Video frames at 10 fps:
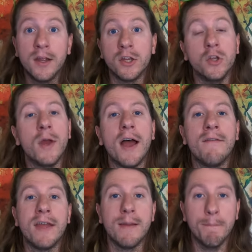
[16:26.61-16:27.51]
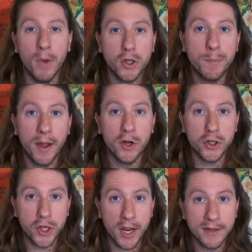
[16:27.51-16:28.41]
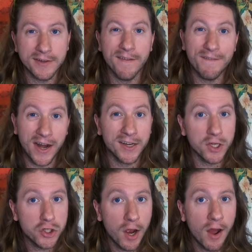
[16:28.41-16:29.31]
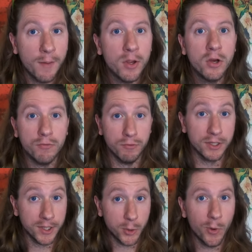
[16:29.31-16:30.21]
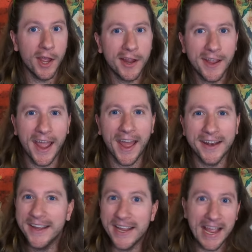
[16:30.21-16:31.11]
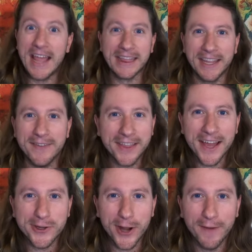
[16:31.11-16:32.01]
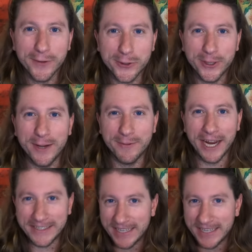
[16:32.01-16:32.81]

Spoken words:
you have a much better chance of finding a job really quick and living that travel dream, right?